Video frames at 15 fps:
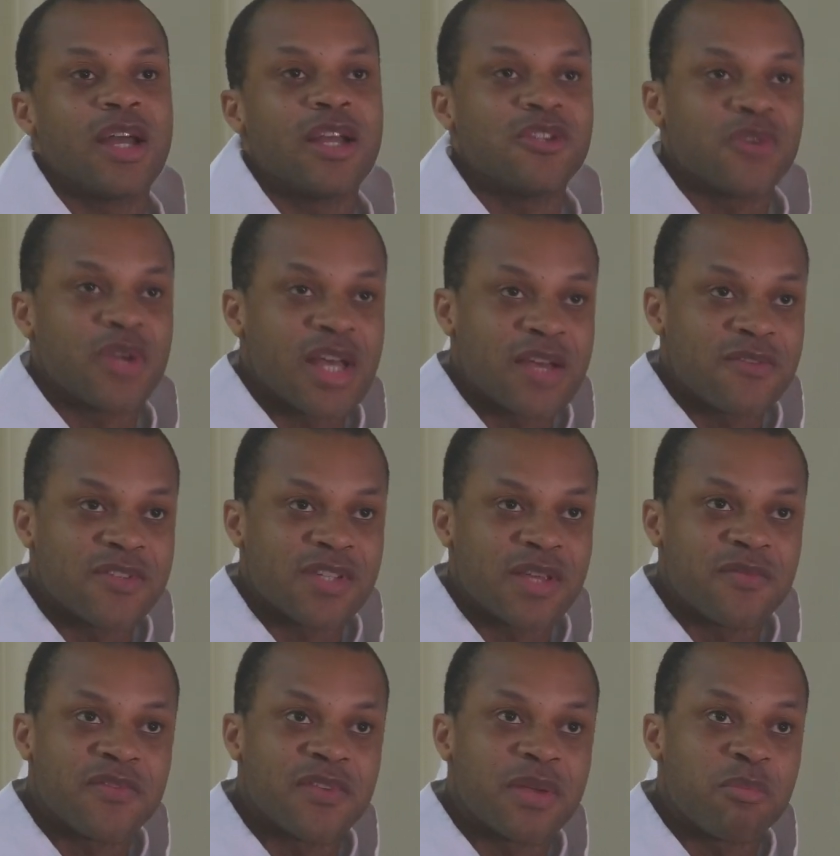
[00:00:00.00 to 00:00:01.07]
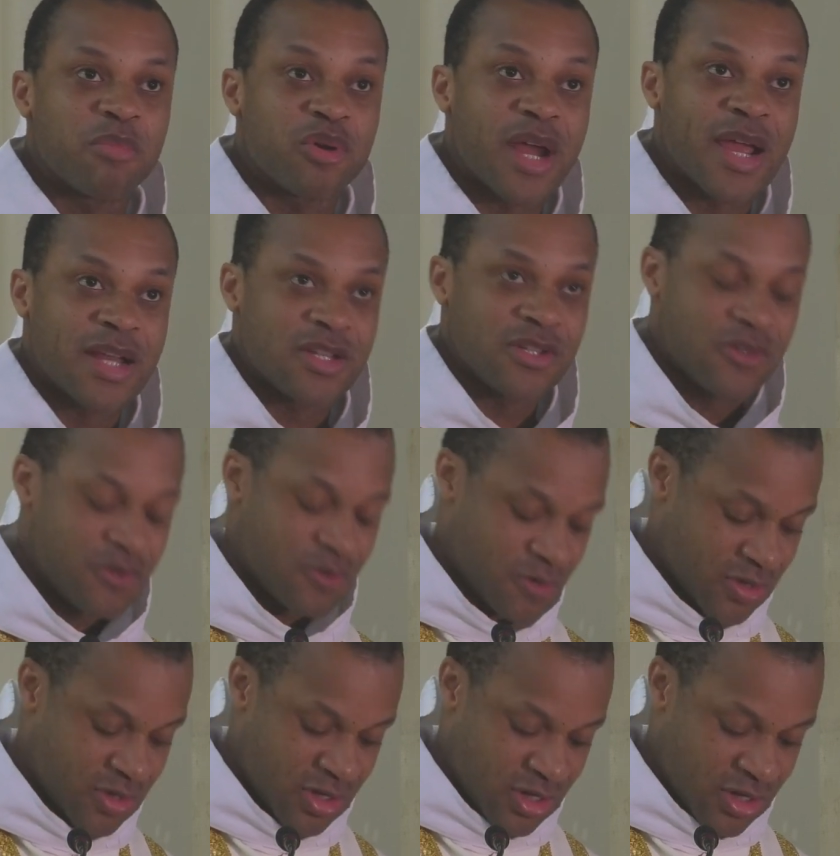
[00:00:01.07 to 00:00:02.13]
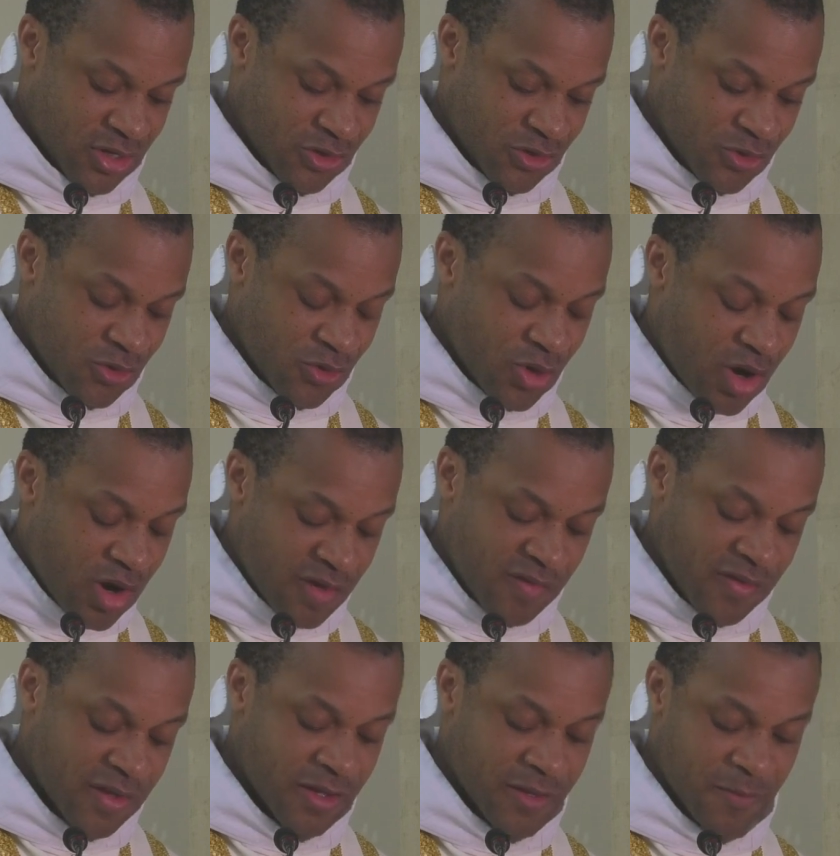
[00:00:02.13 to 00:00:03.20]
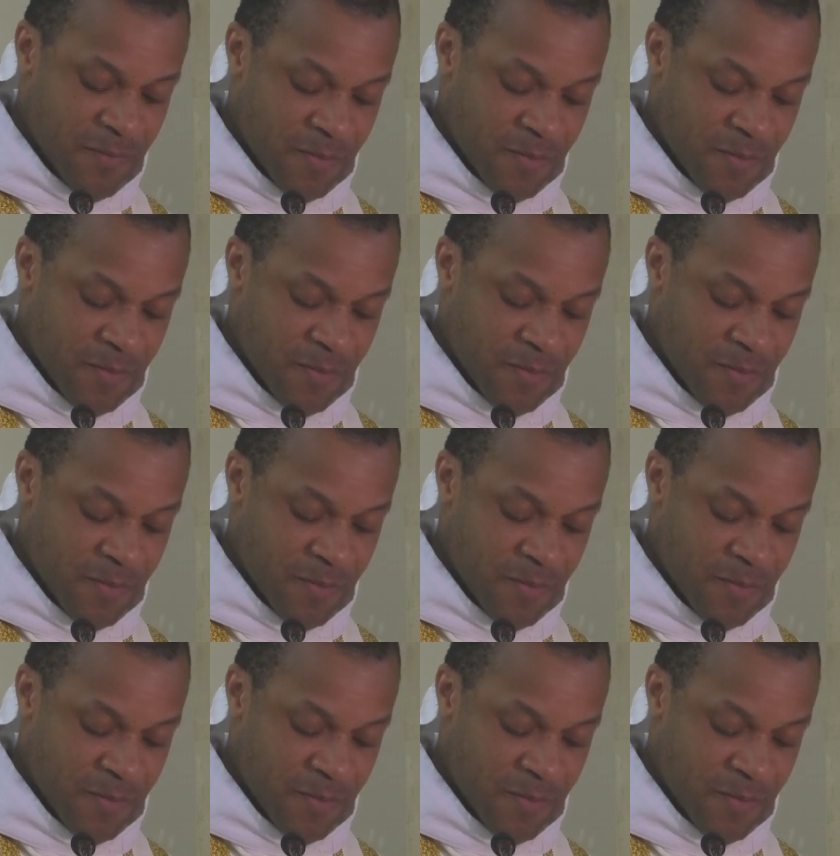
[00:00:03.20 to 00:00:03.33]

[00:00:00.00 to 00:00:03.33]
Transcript: and to have something practical to offer,